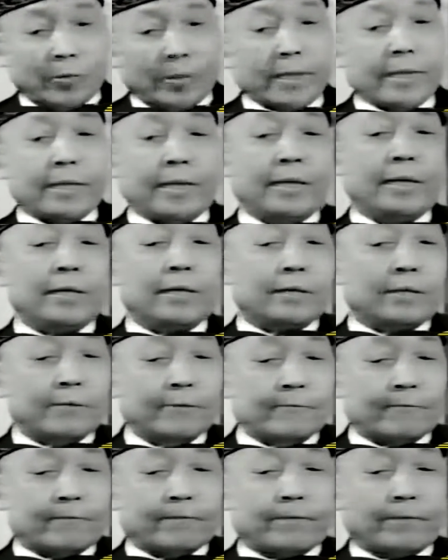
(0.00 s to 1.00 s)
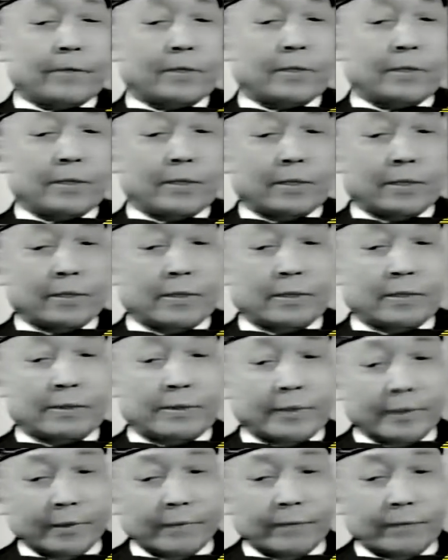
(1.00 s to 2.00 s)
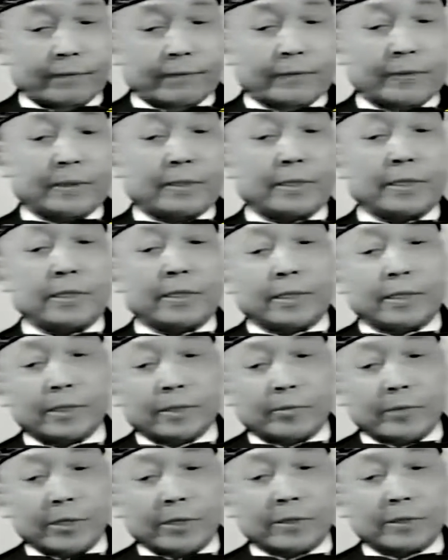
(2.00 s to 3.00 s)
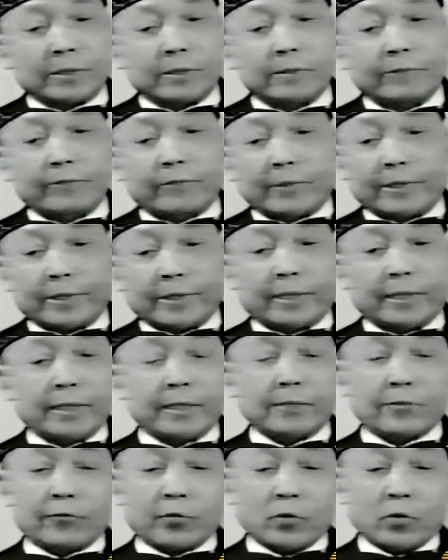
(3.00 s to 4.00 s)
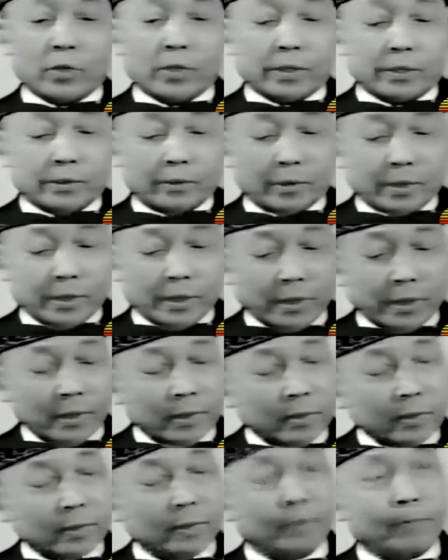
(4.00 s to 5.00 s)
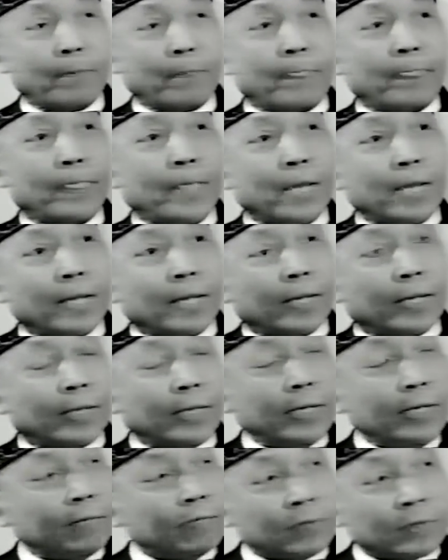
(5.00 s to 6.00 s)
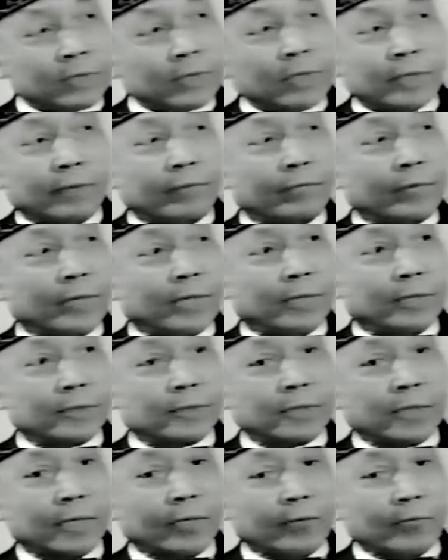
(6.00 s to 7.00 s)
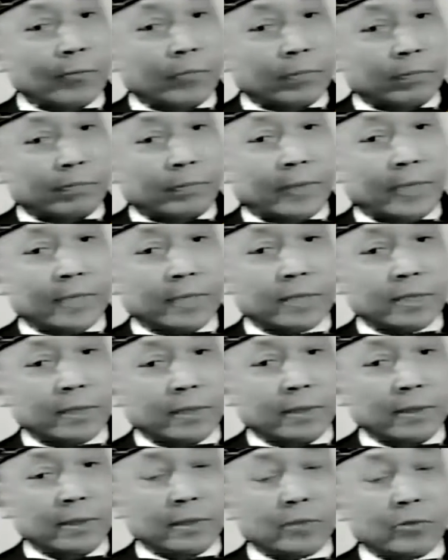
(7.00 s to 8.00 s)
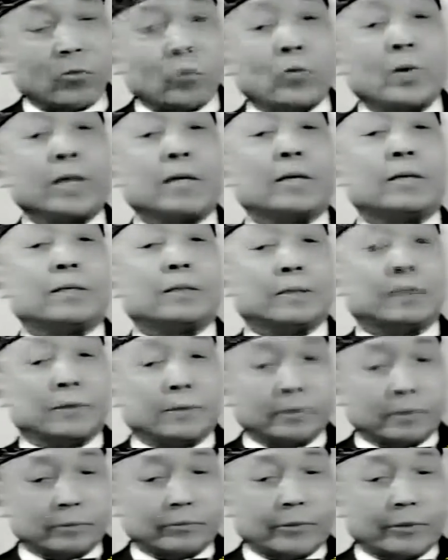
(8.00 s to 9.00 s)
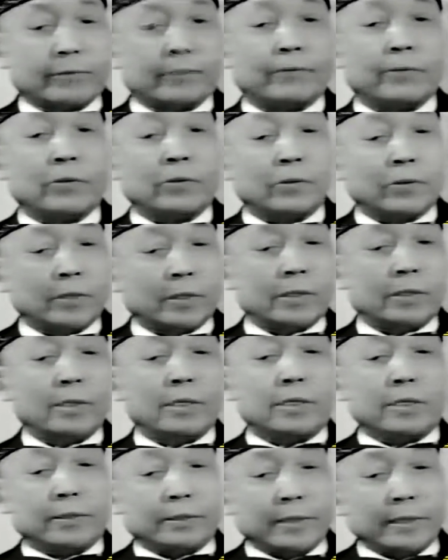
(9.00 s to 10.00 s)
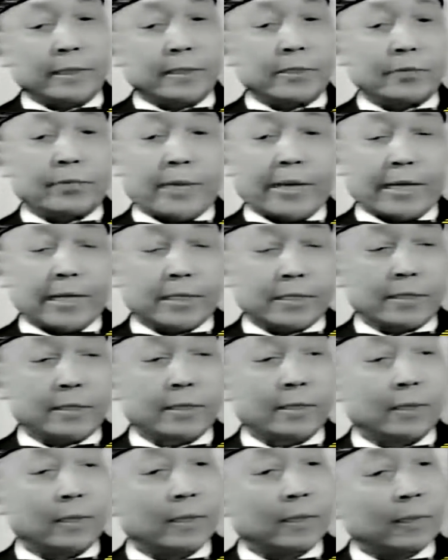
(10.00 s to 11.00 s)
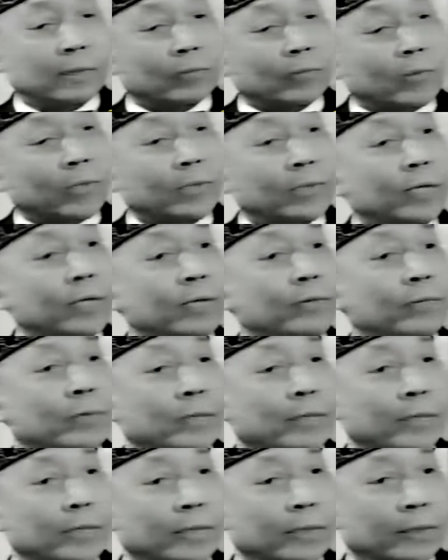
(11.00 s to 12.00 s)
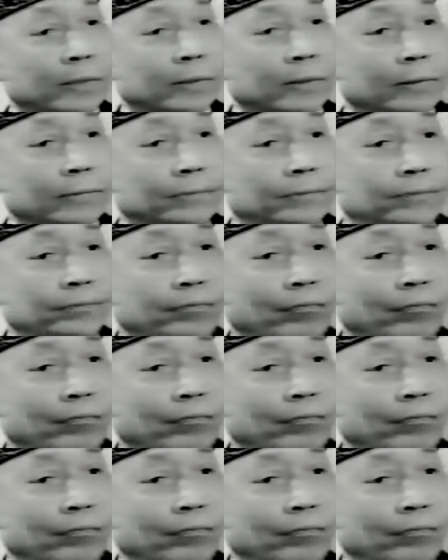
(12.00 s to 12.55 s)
We have uh, lived here in America for the last 400 years and have served our slave masters well before these past 100 years.